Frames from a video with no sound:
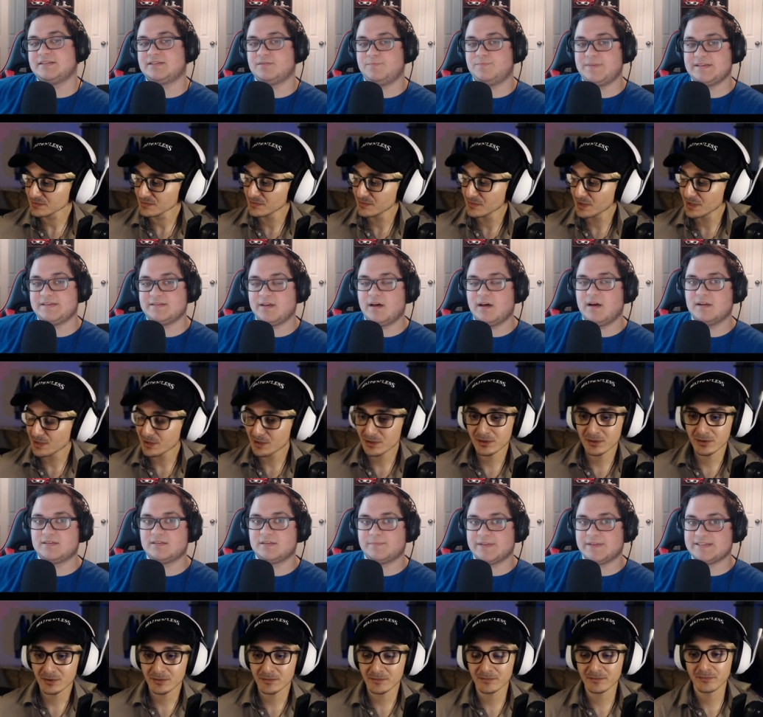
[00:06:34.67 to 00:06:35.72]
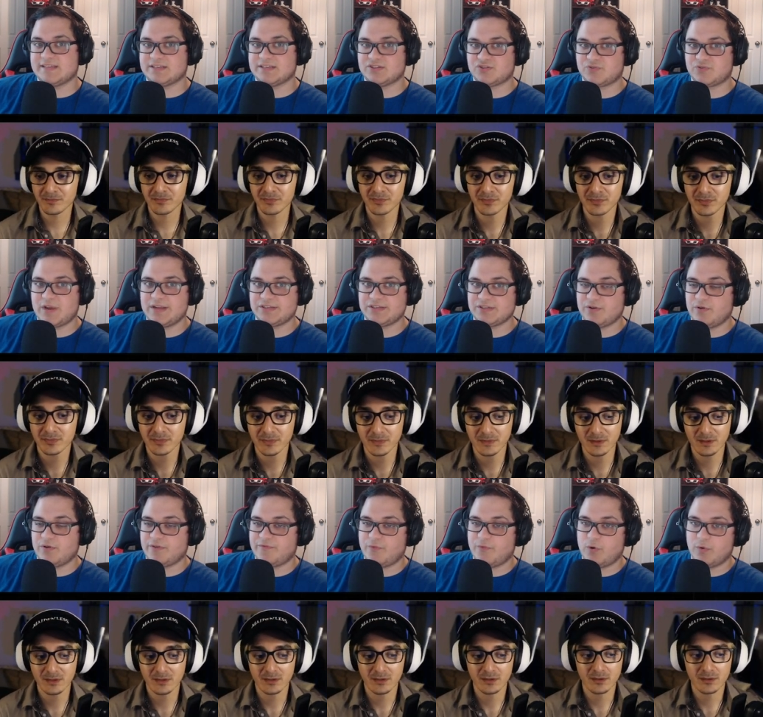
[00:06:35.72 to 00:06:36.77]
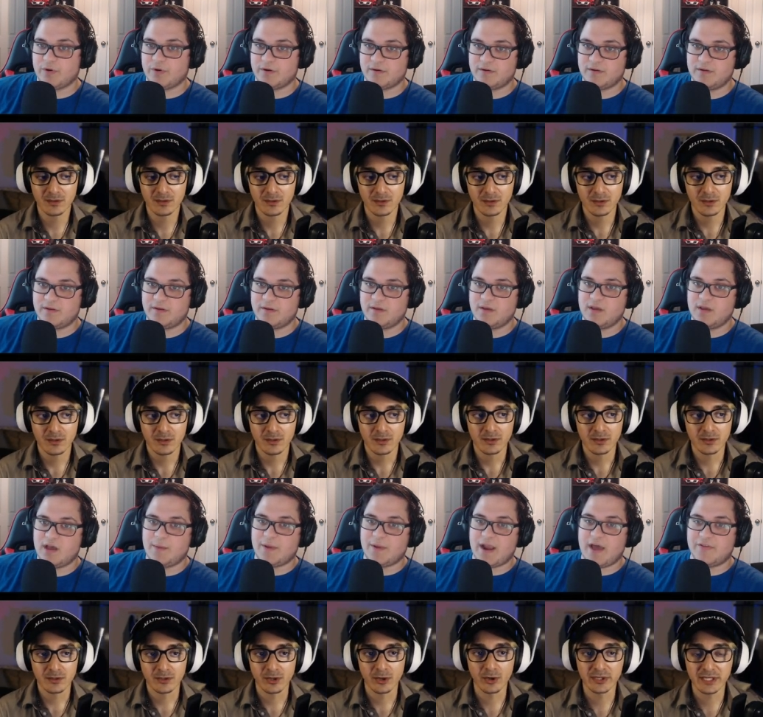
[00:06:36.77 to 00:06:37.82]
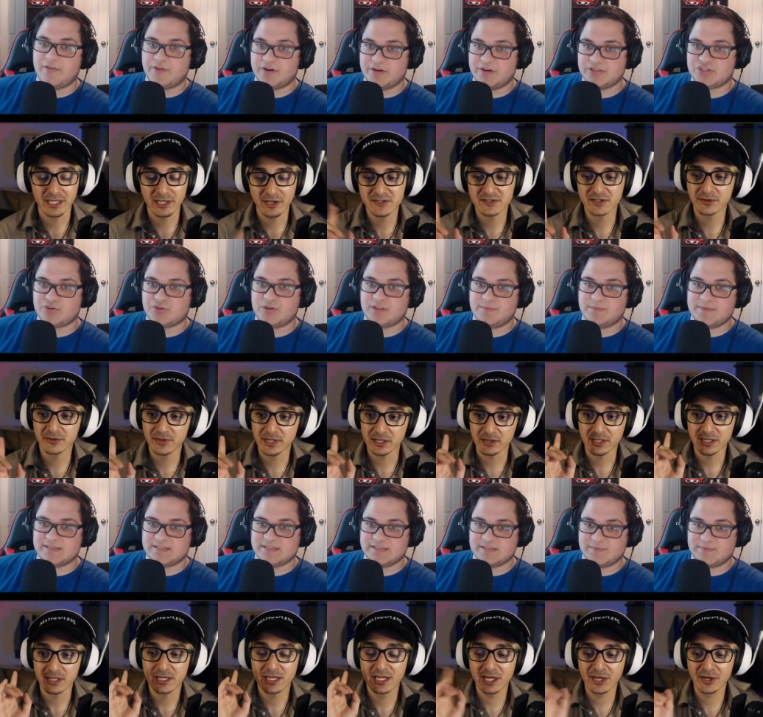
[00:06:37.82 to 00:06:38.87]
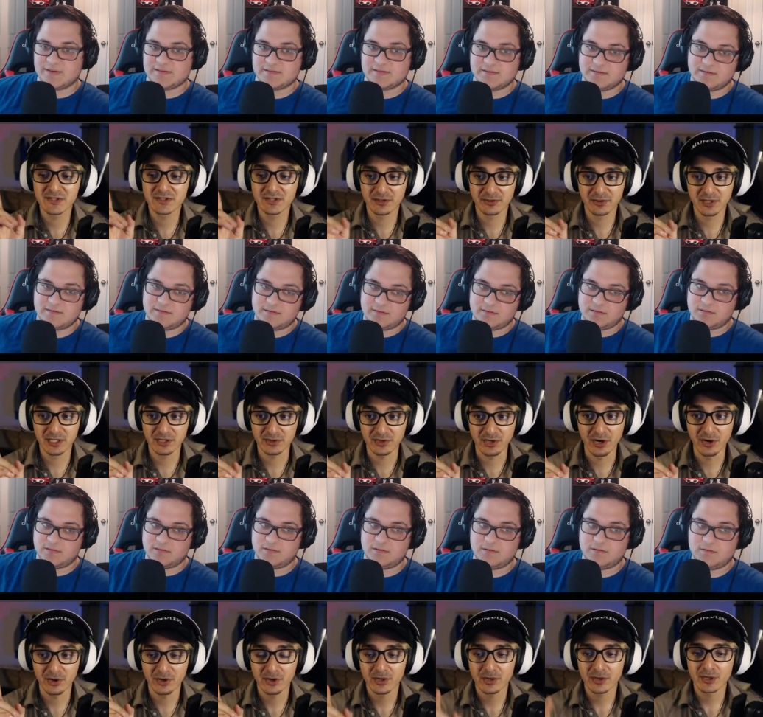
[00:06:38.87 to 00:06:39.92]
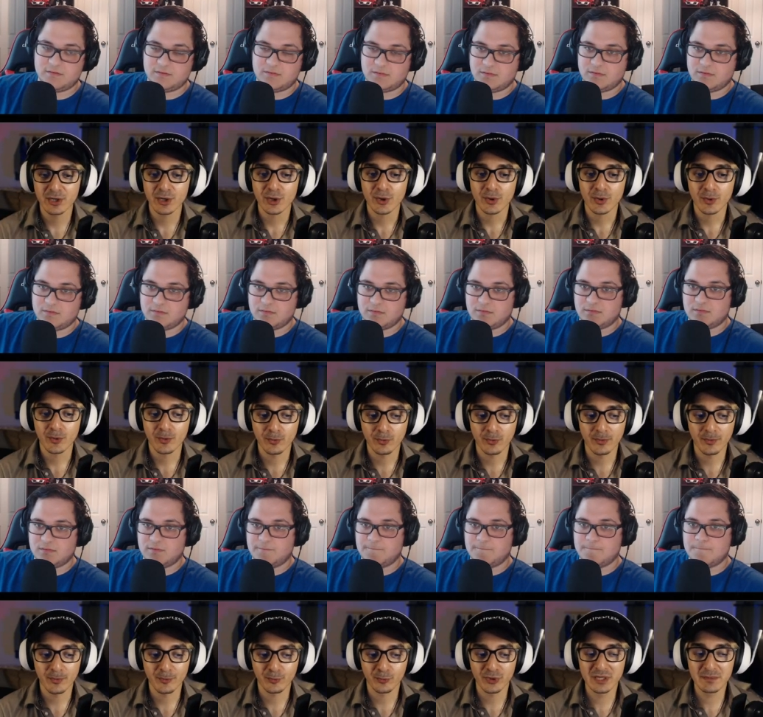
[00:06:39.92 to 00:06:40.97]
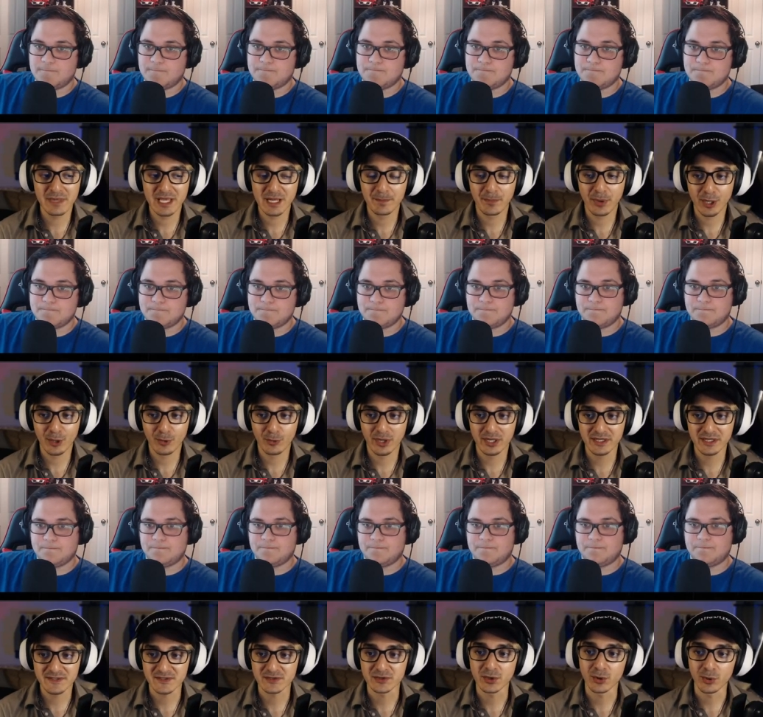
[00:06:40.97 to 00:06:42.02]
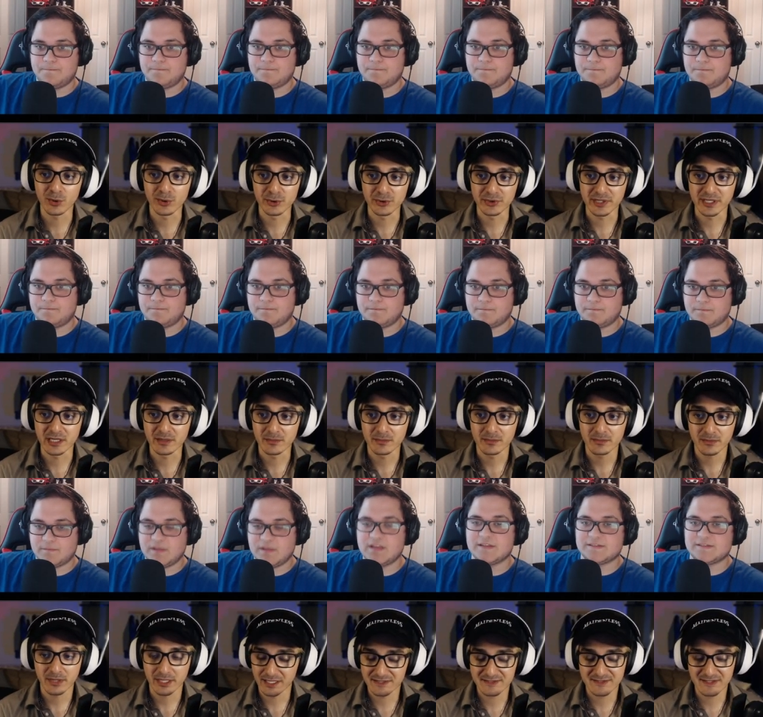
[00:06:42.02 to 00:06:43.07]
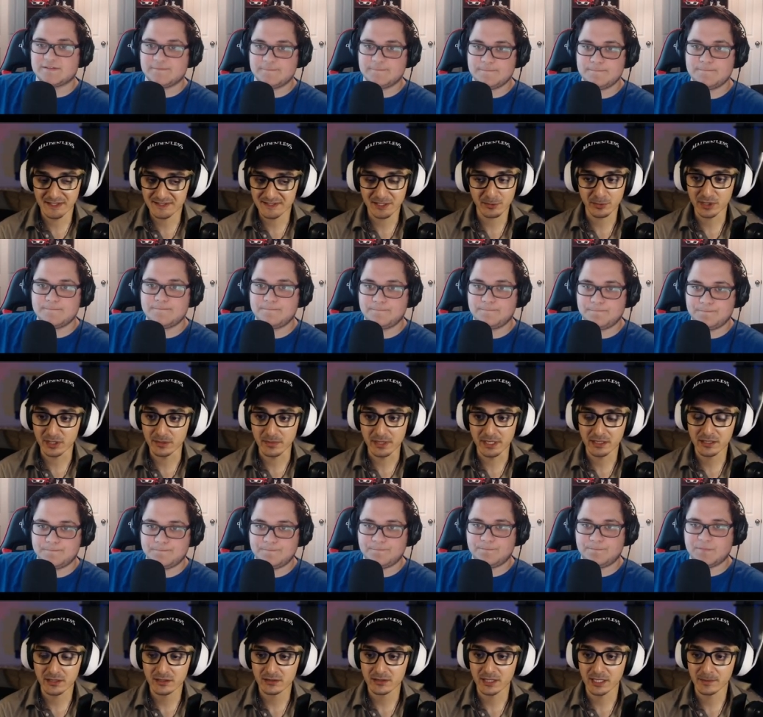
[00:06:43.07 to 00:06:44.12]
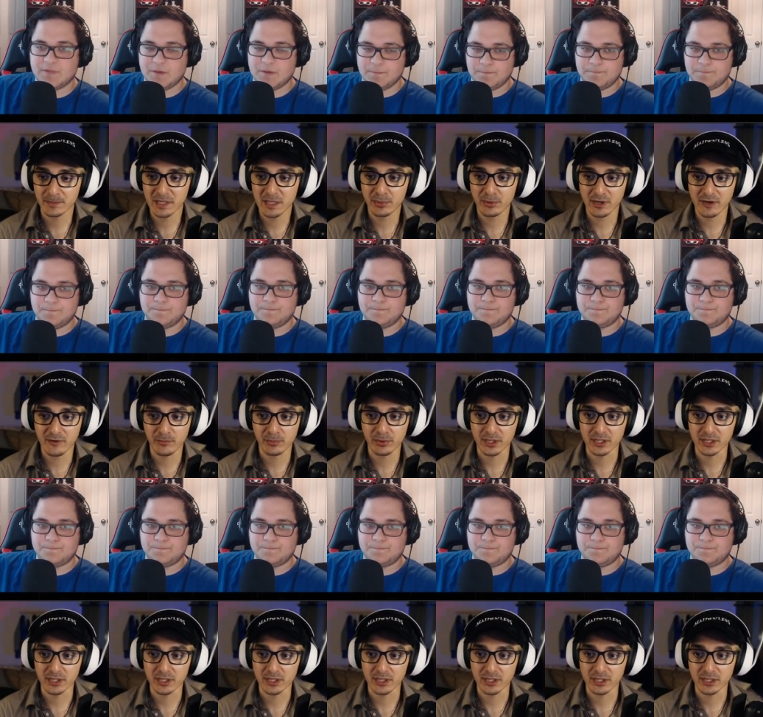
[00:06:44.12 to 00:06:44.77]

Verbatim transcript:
Speaker 1: PC, uh, to PlayStation strategy going forward about how they're okay, going to treat the, the PC space.
Speaker 2: Here's the thing, though. Remake Part One is an older game. It like is. it's it's a remake. Yeah. Like people have